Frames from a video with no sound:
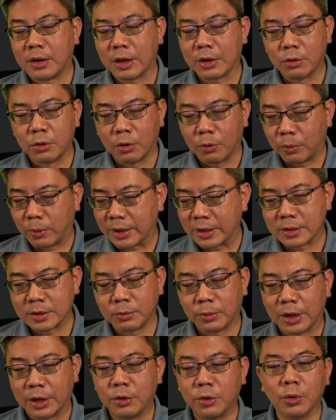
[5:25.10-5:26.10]
of
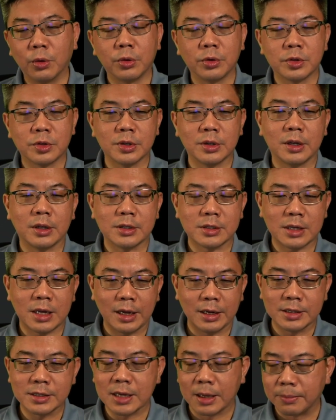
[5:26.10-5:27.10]
one node so that
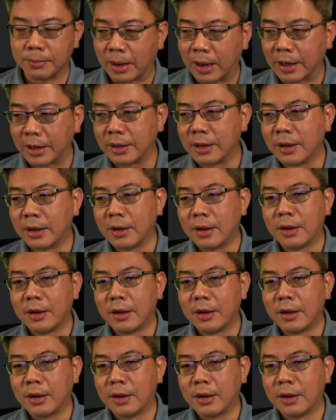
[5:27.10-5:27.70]
others can mine.